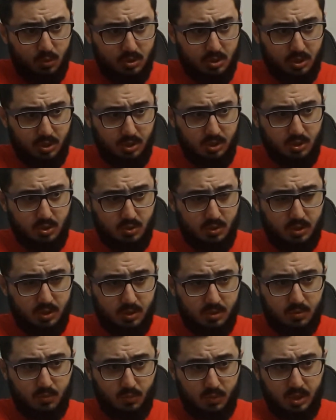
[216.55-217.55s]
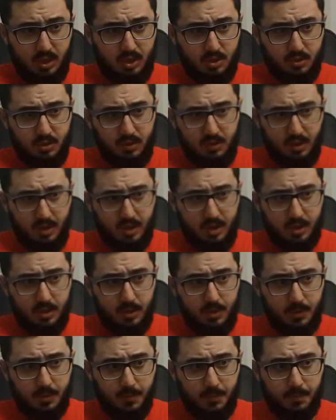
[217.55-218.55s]
What are you doing? Why are you
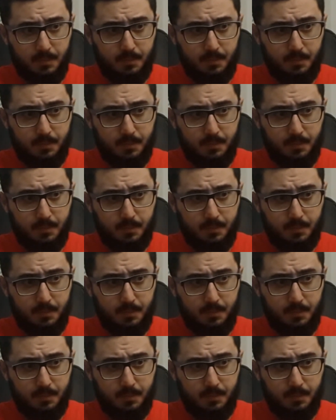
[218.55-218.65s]
there?